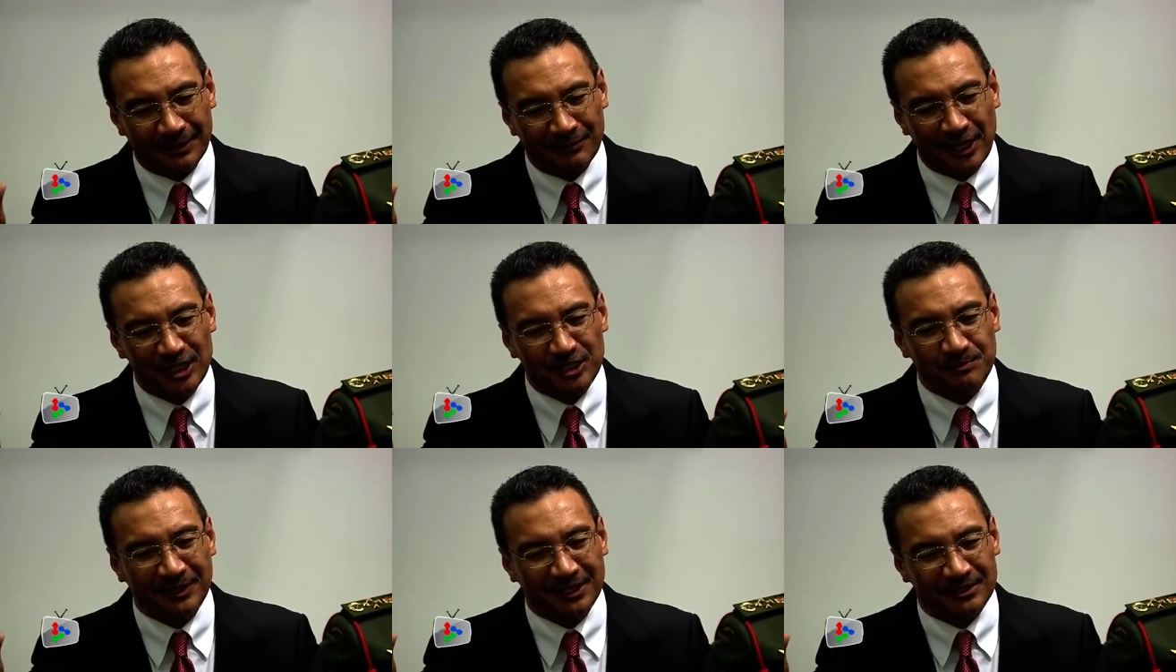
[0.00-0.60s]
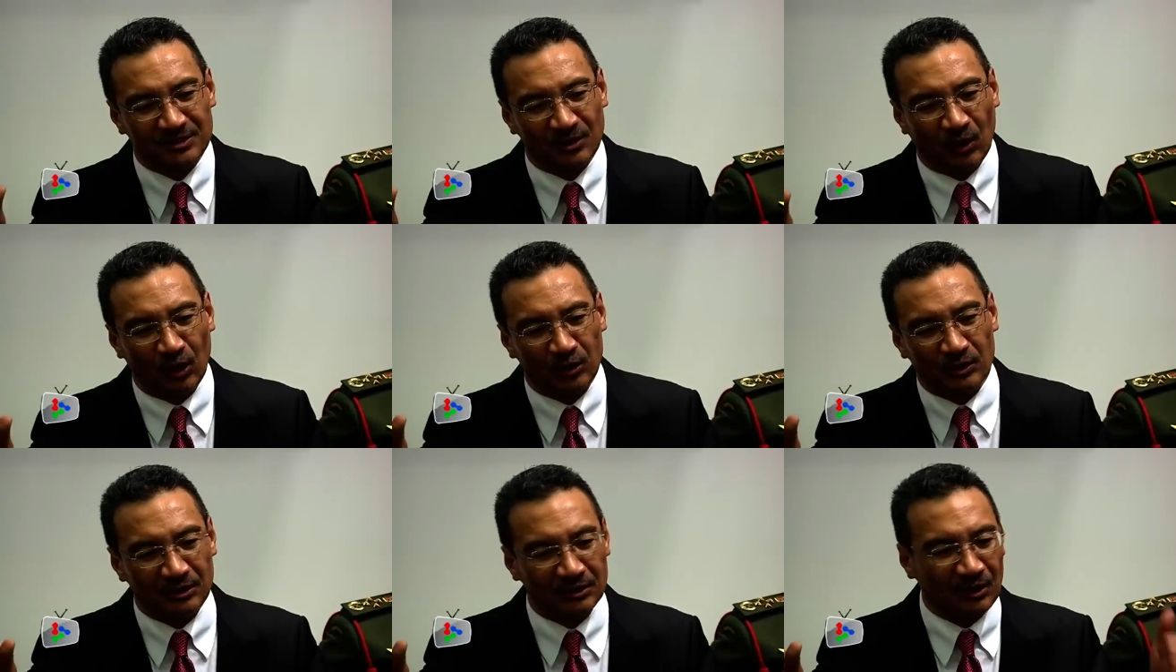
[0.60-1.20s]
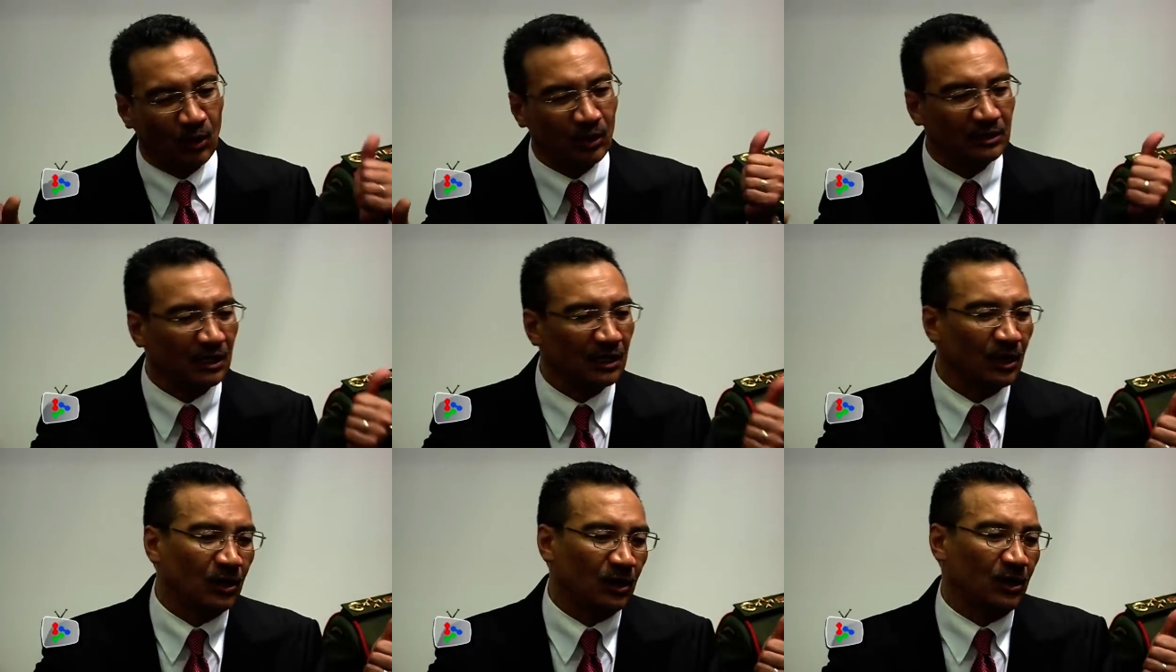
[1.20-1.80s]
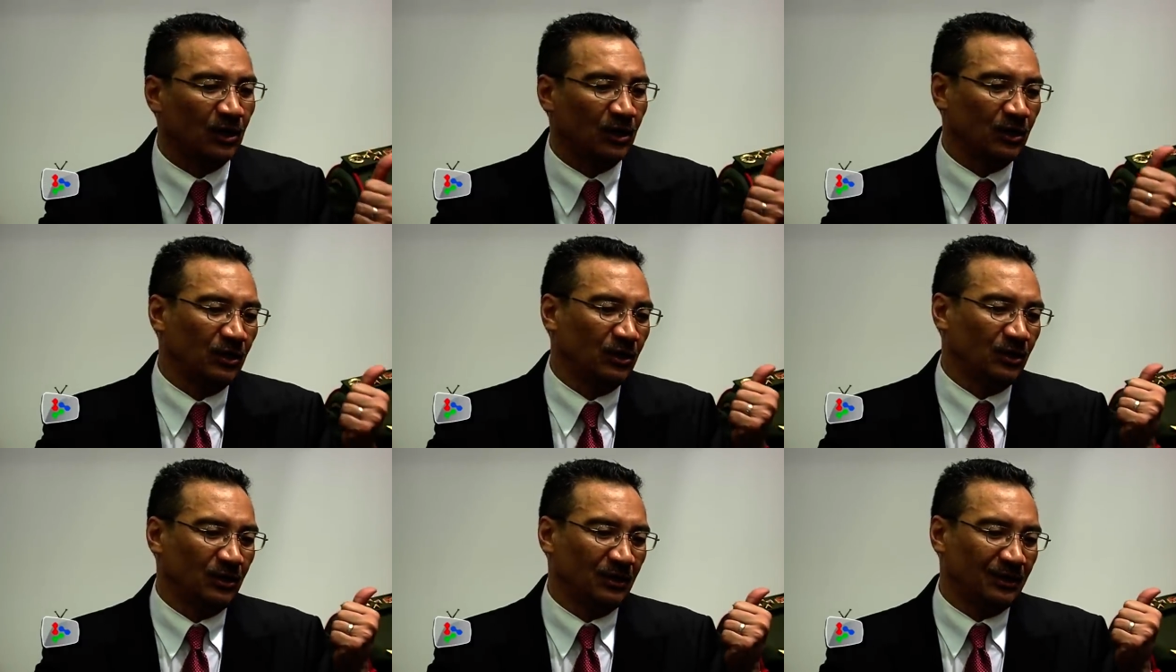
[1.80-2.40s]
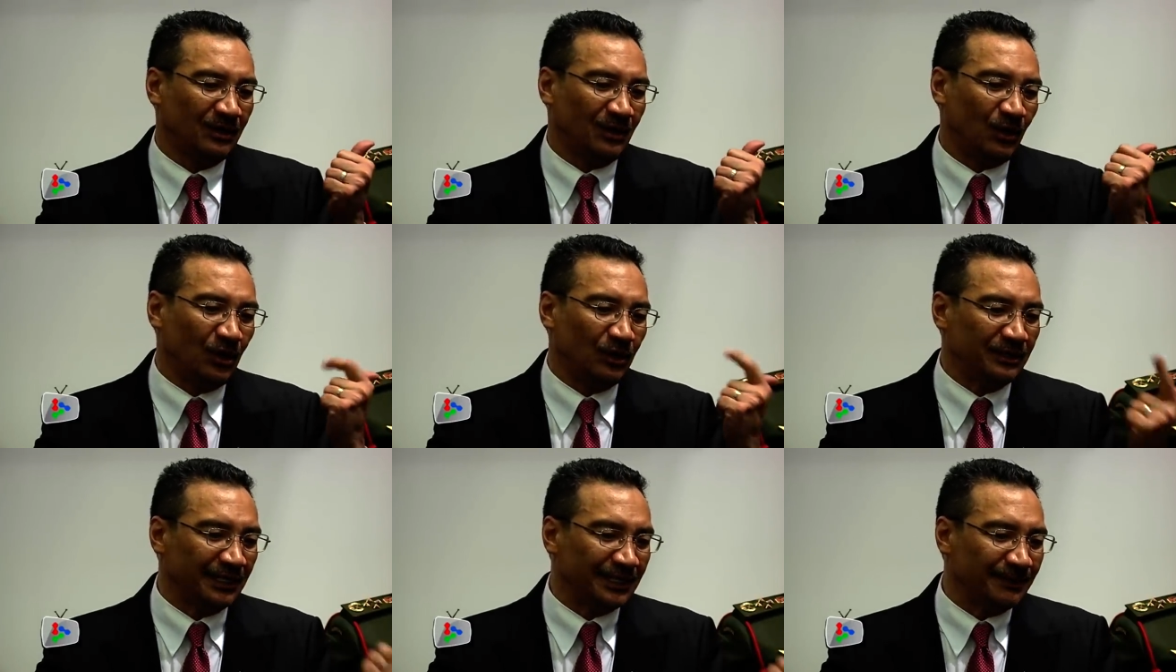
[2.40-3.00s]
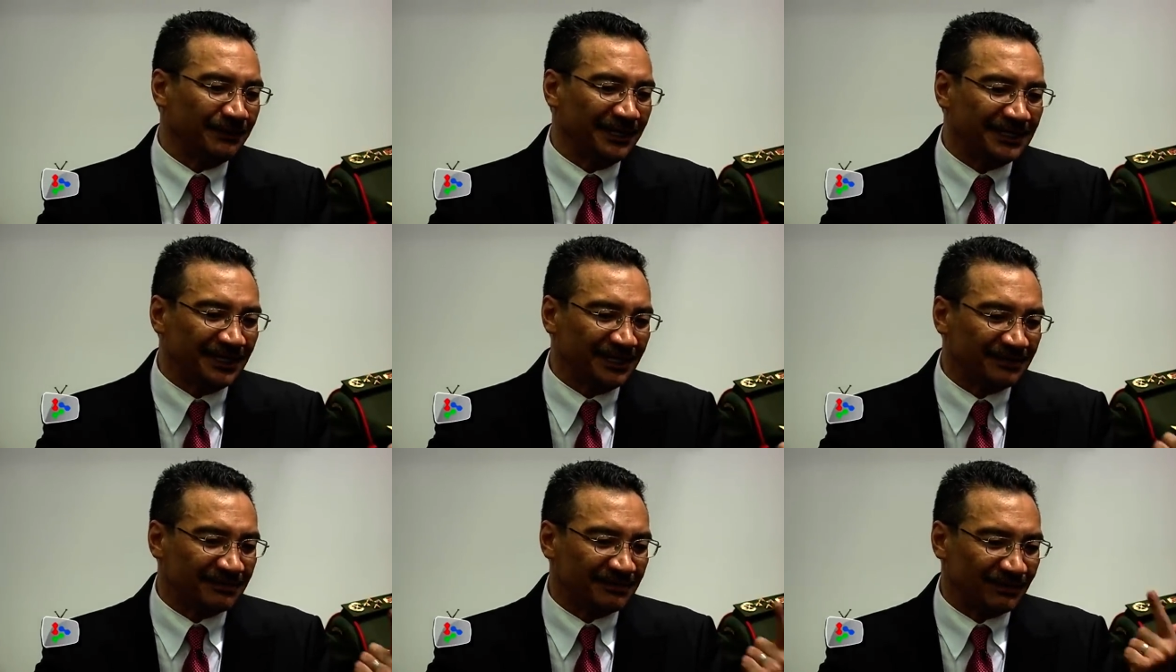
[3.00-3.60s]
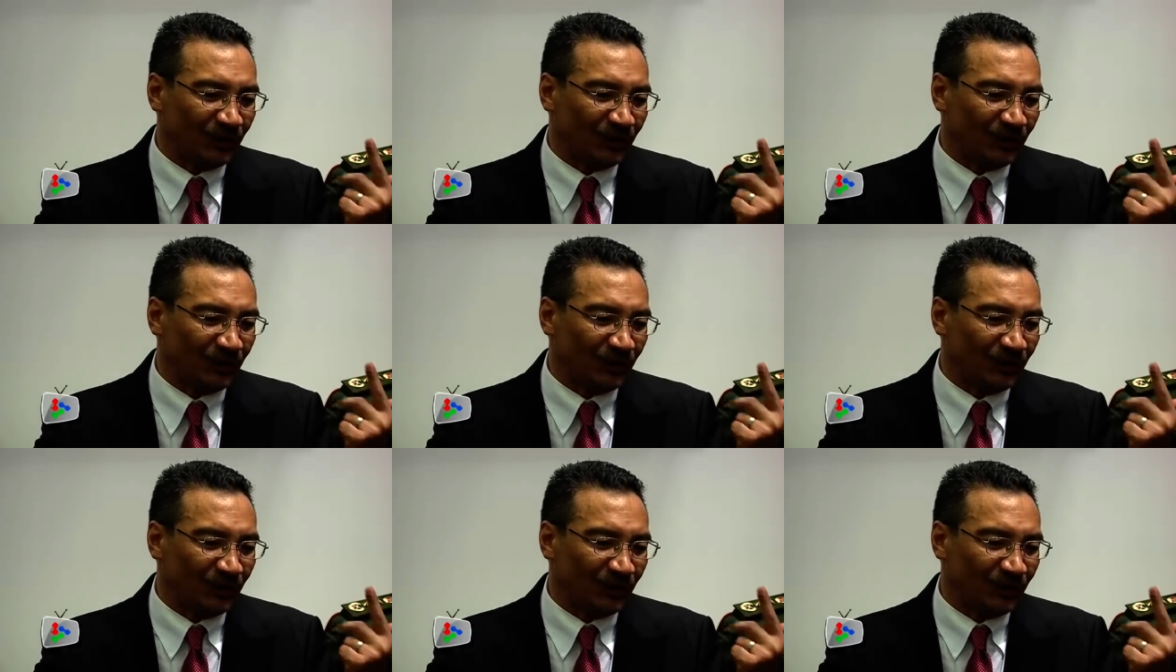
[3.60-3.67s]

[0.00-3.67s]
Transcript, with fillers: arrangements on, on the law, on the committees,